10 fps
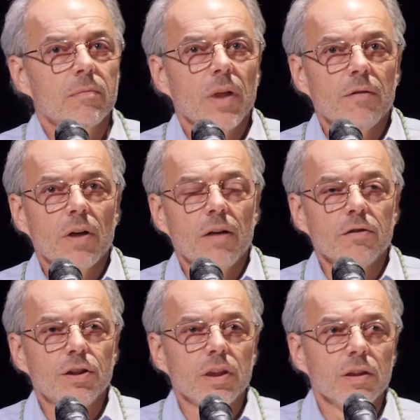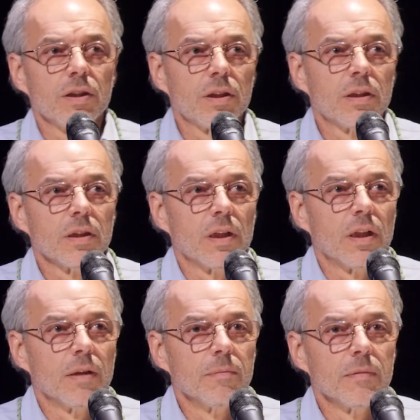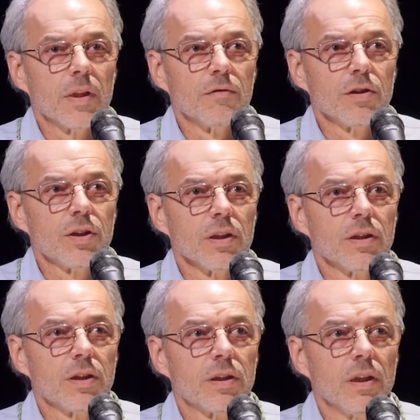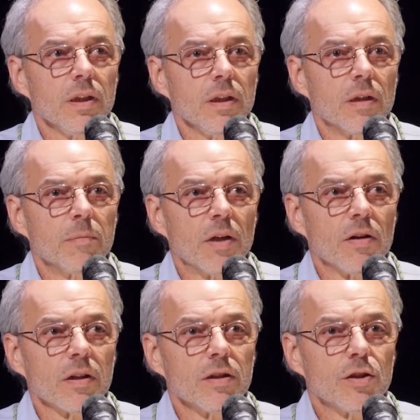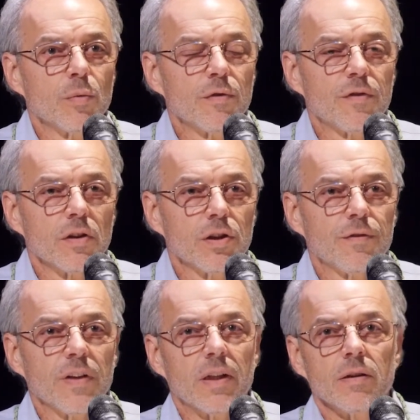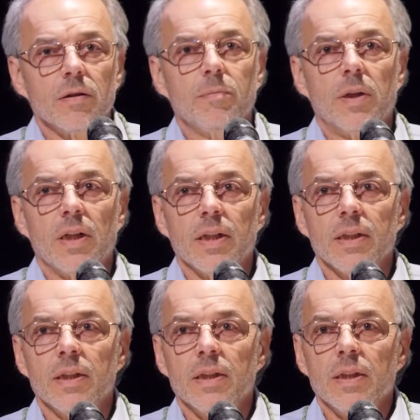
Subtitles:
ever since the Americas were first found by,